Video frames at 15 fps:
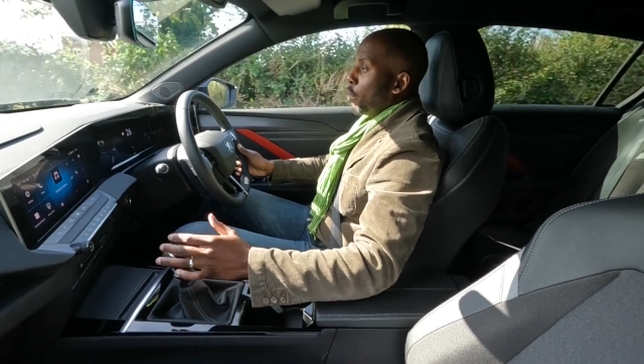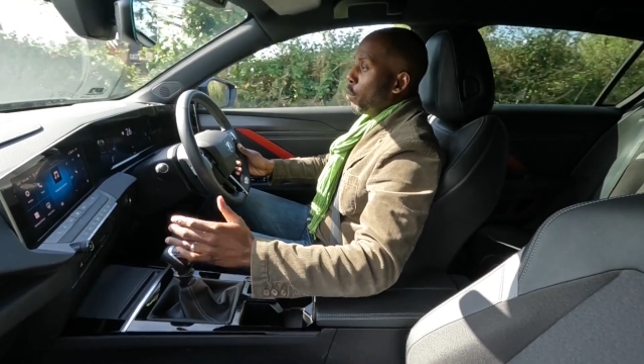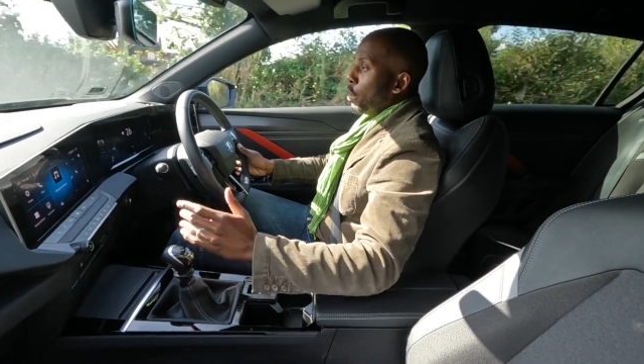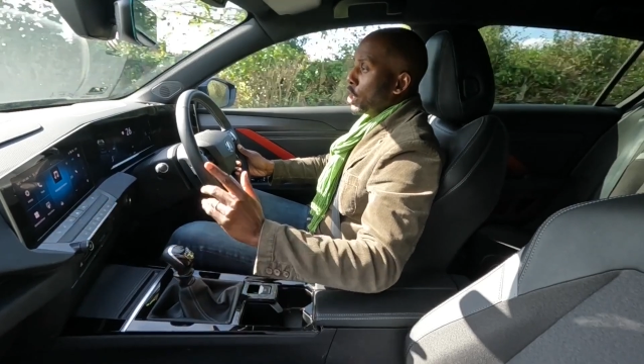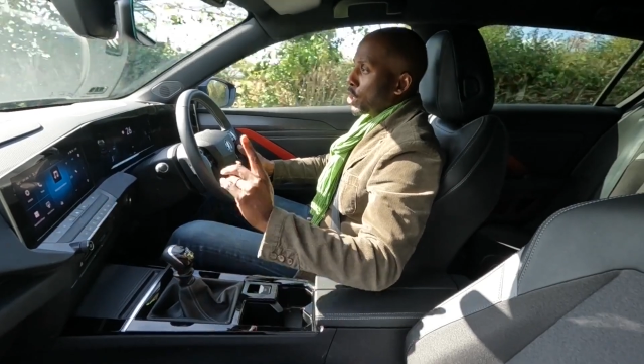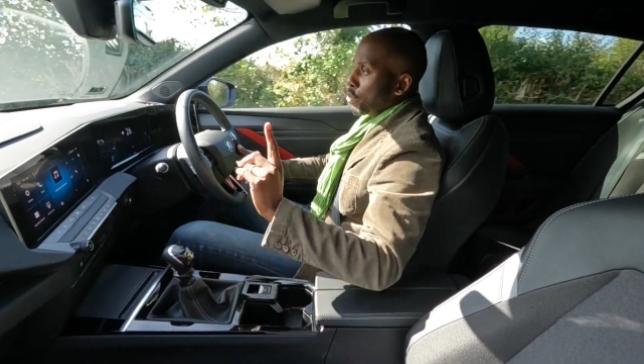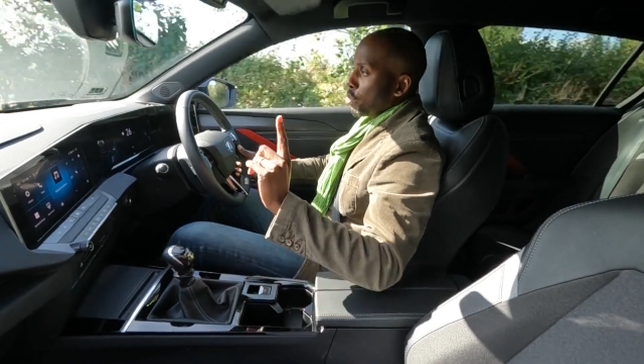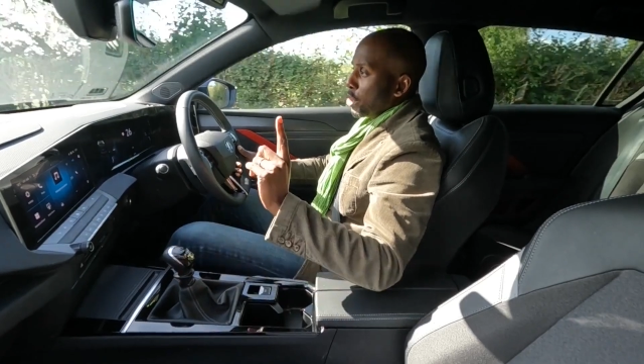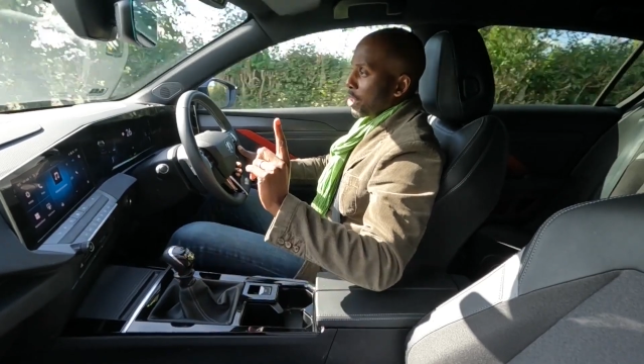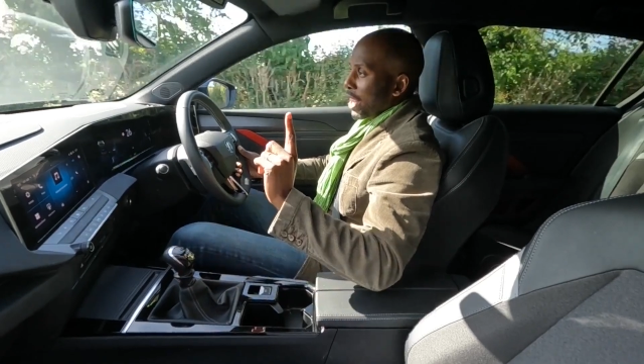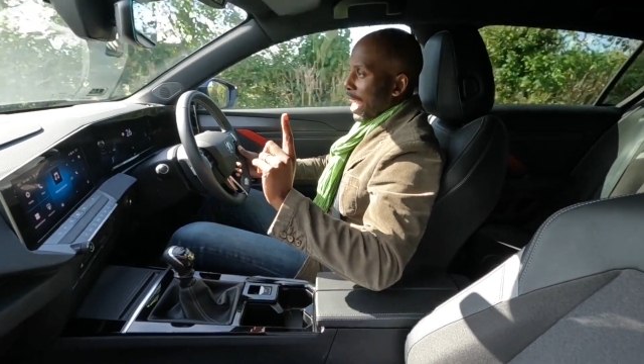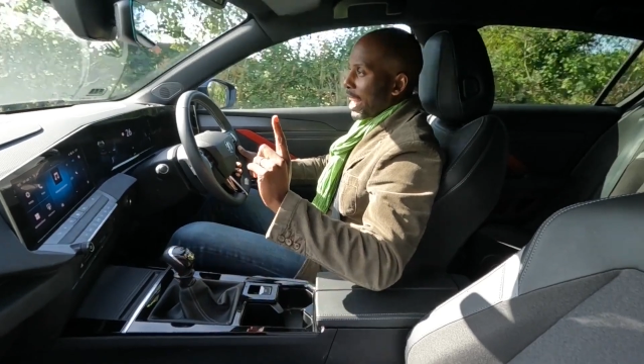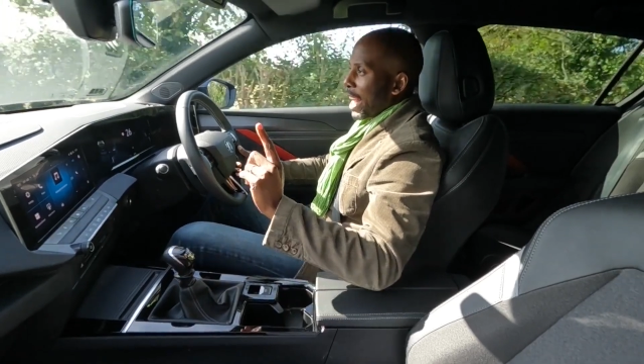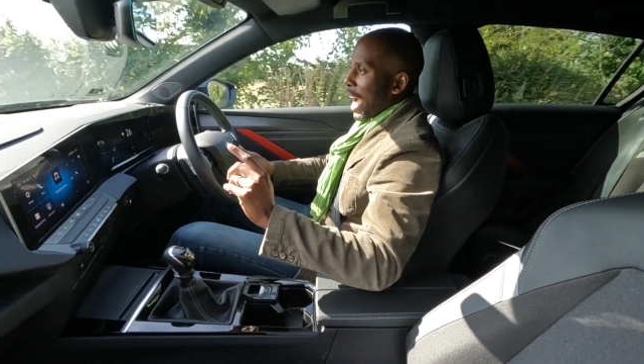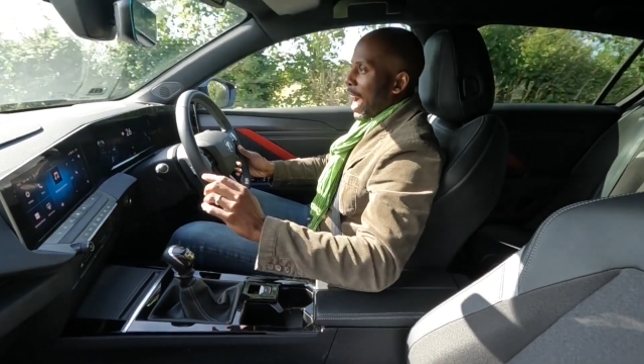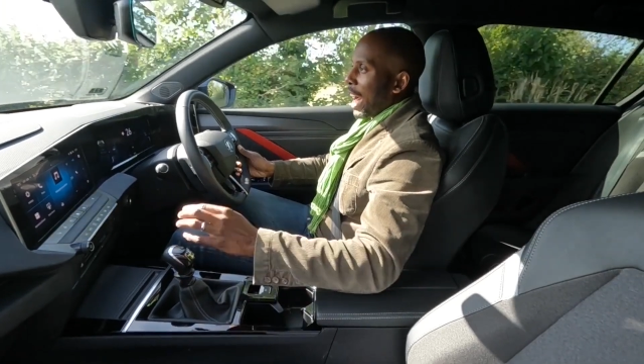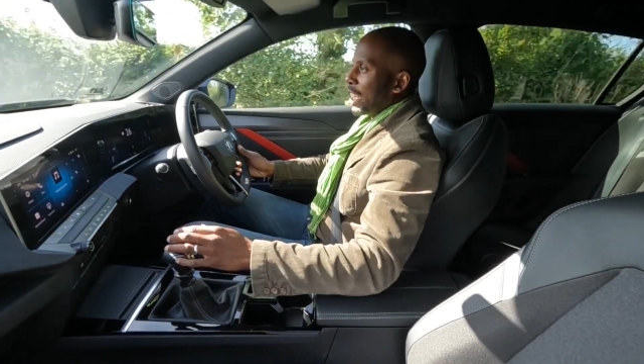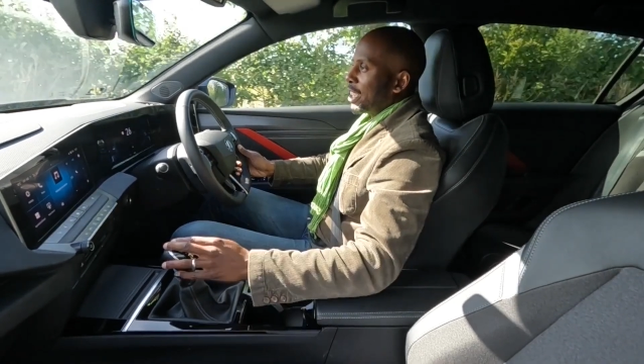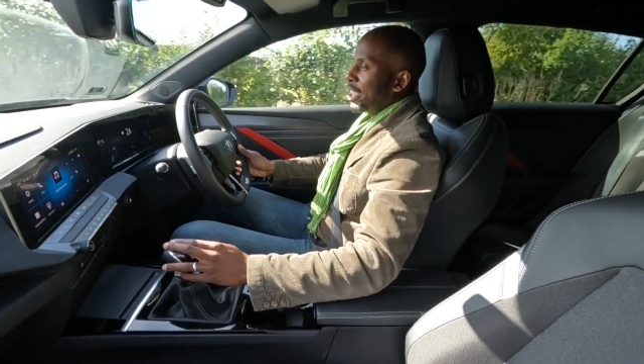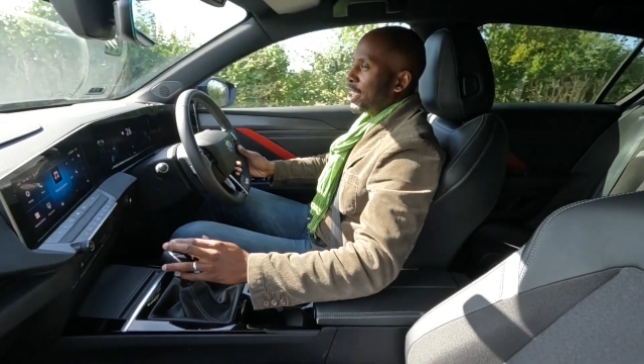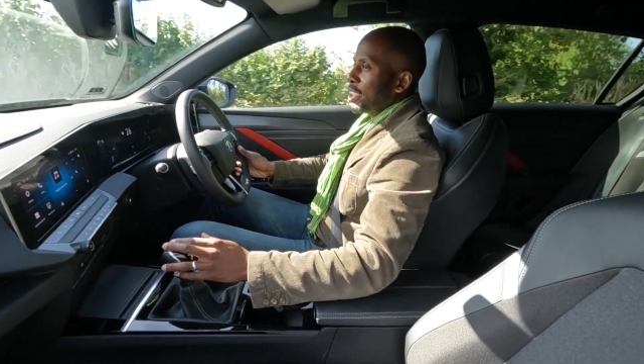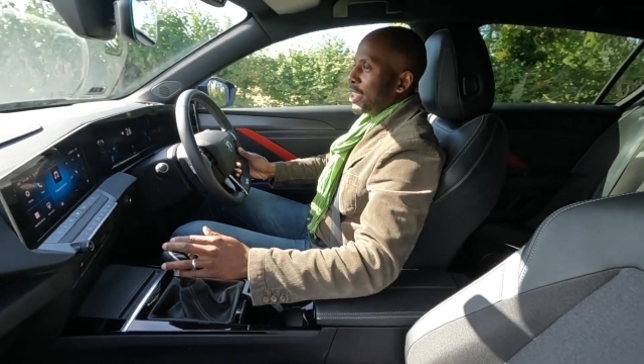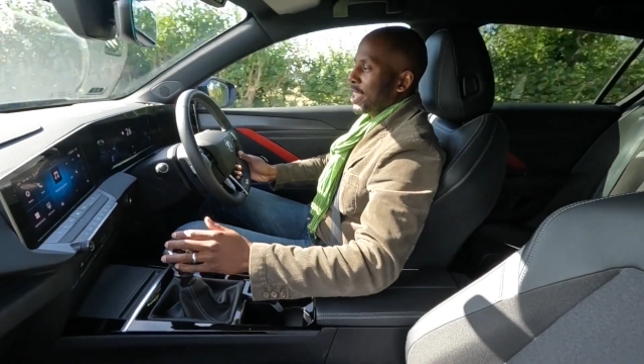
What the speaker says: which will then add to